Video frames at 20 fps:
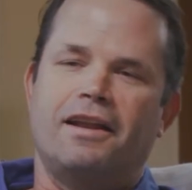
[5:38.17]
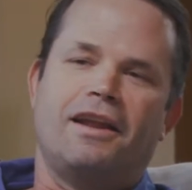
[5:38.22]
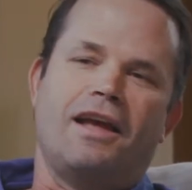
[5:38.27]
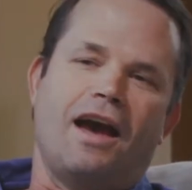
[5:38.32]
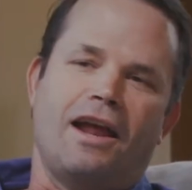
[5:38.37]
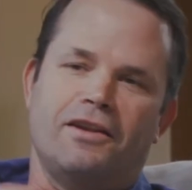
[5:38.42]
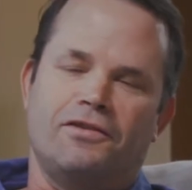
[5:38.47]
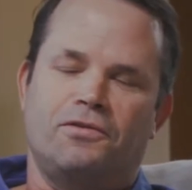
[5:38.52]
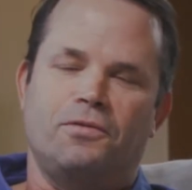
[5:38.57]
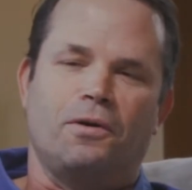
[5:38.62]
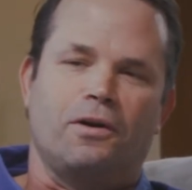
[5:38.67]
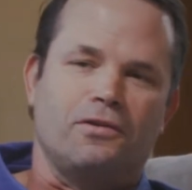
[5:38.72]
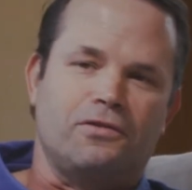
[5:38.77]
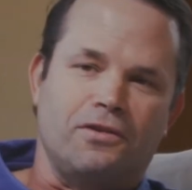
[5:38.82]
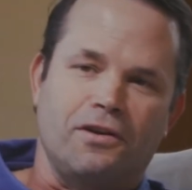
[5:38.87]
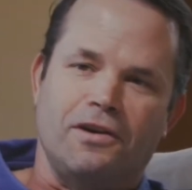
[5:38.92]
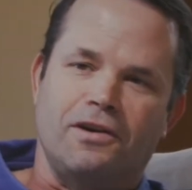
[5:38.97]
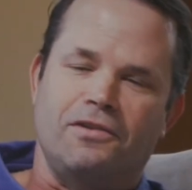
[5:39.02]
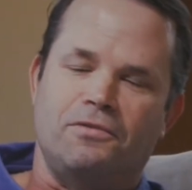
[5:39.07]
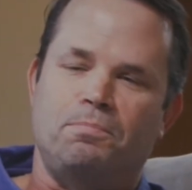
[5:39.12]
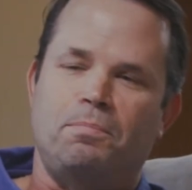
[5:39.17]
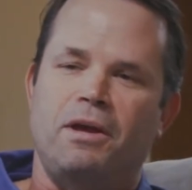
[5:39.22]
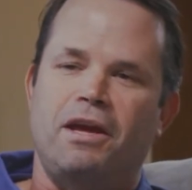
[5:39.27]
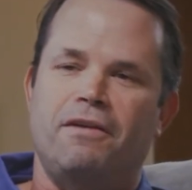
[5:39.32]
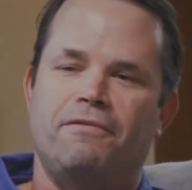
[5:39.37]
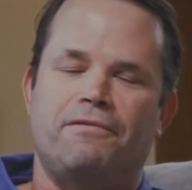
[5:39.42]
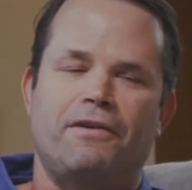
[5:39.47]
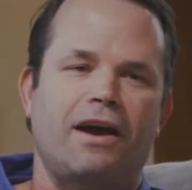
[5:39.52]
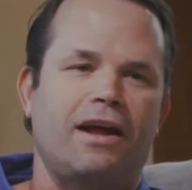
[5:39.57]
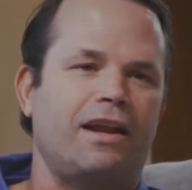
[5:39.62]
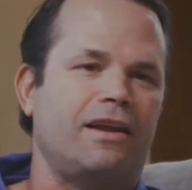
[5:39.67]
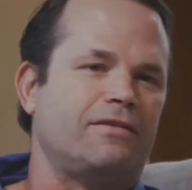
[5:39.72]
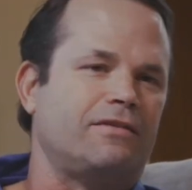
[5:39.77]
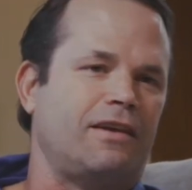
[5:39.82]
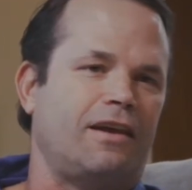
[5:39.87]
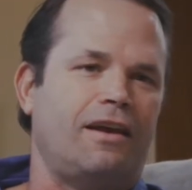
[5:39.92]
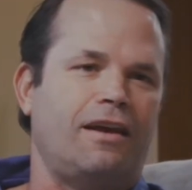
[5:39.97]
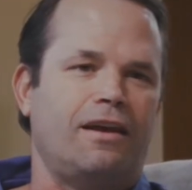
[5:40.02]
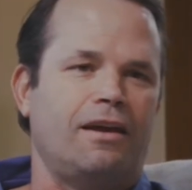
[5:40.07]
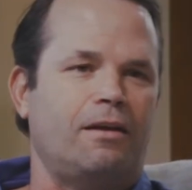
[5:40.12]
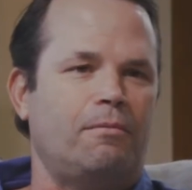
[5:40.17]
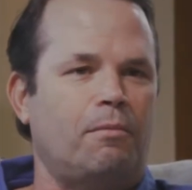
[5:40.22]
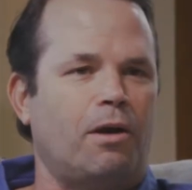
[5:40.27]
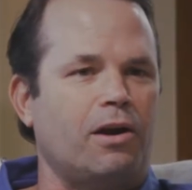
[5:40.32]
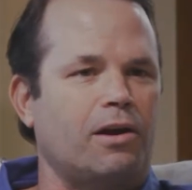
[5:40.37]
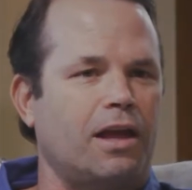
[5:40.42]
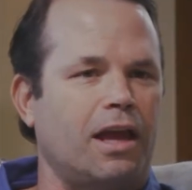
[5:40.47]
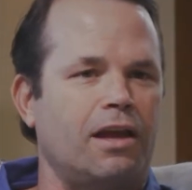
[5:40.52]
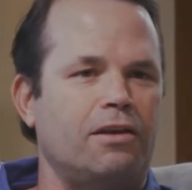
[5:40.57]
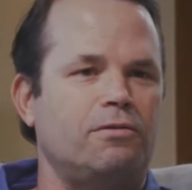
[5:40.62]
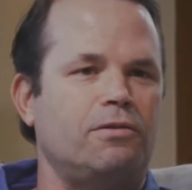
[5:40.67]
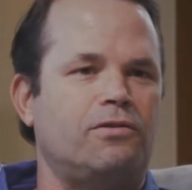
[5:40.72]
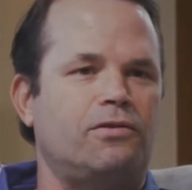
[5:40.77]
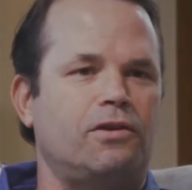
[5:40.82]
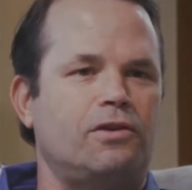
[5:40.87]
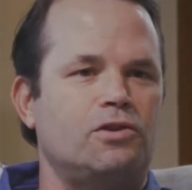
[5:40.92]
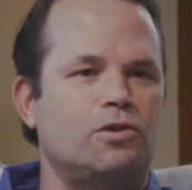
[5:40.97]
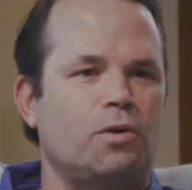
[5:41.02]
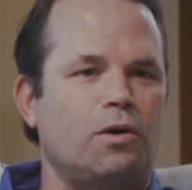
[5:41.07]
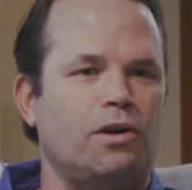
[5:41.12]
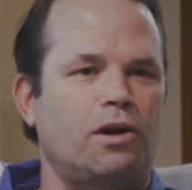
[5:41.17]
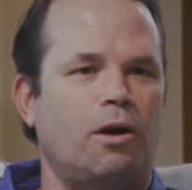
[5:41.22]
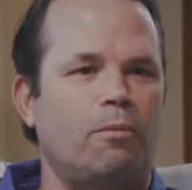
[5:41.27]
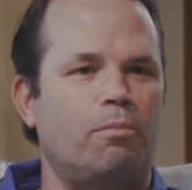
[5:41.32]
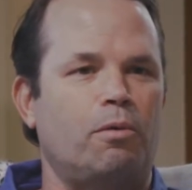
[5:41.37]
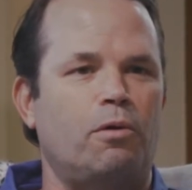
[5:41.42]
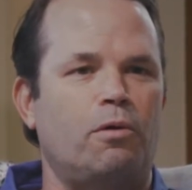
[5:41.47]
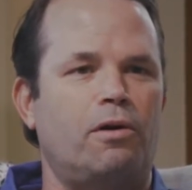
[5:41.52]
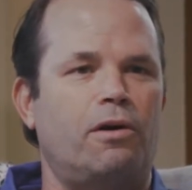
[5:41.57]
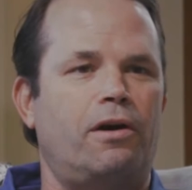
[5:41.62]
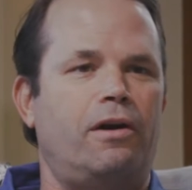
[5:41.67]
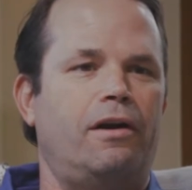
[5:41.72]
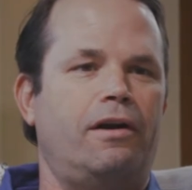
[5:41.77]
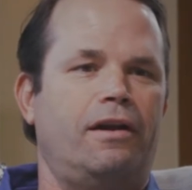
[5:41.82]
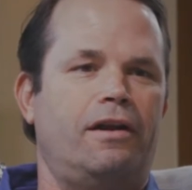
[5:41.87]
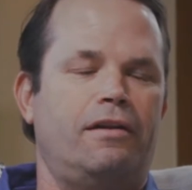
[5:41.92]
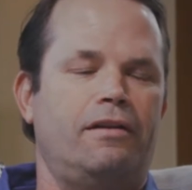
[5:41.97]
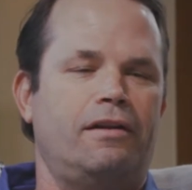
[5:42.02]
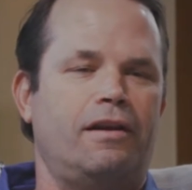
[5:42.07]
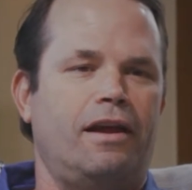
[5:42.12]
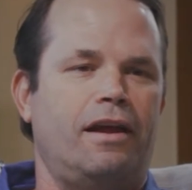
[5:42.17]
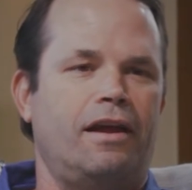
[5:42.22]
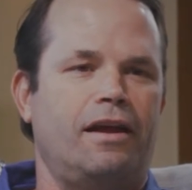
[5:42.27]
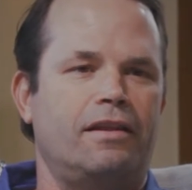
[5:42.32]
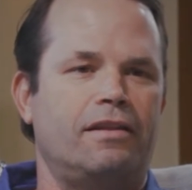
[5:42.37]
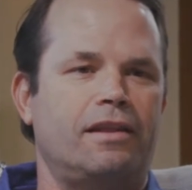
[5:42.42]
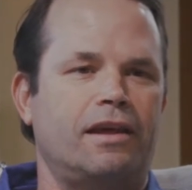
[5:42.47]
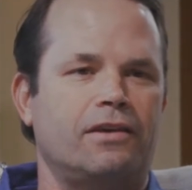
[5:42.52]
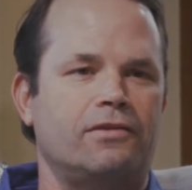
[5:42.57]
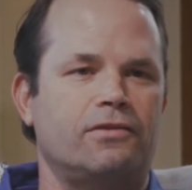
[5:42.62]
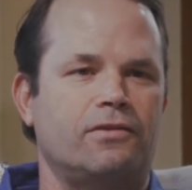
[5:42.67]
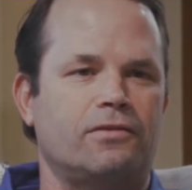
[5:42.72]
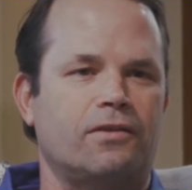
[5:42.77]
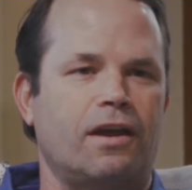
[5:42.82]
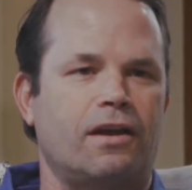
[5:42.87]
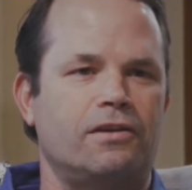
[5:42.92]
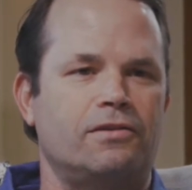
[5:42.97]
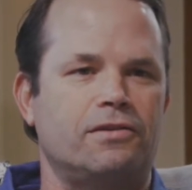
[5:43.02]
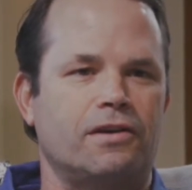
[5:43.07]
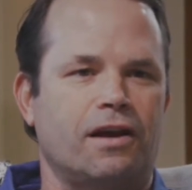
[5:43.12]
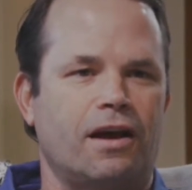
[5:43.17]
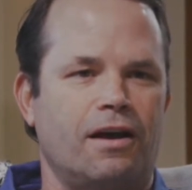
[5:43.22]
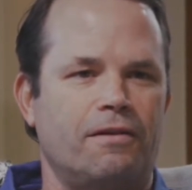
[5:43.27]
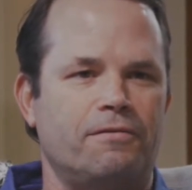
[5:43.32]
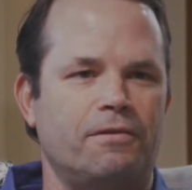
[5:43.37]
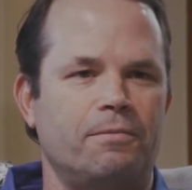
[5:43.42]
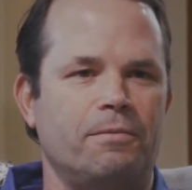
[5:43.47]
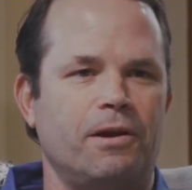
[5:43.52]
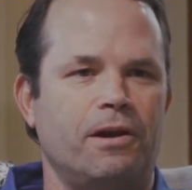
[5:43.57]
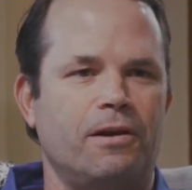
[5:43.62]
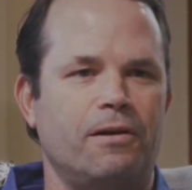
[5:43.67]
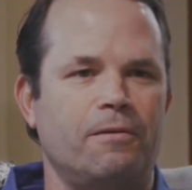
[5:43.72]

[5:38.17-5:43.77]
got us to our Series B financing, and Mark Andreessen joined our board, and things just kind of took off from there.